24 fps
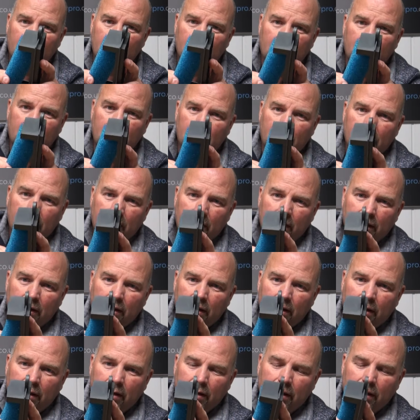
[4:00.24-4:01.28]

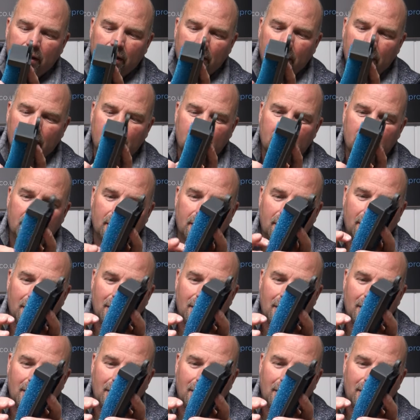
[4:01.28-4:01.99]
Nobody speaks.